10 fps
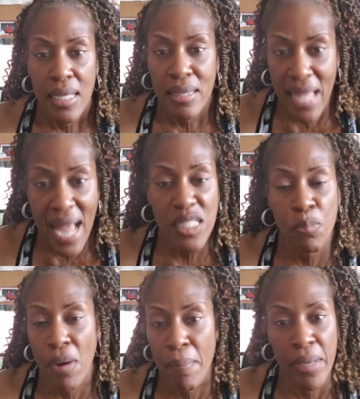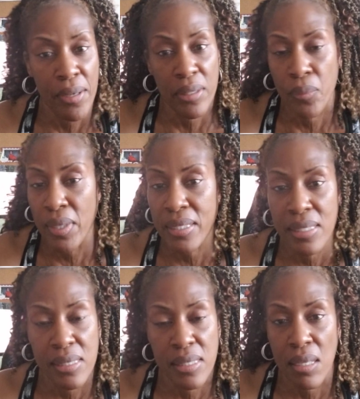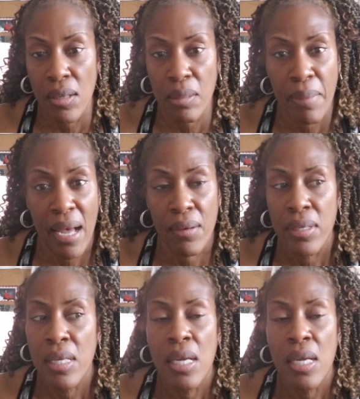That's primarily what this is all about.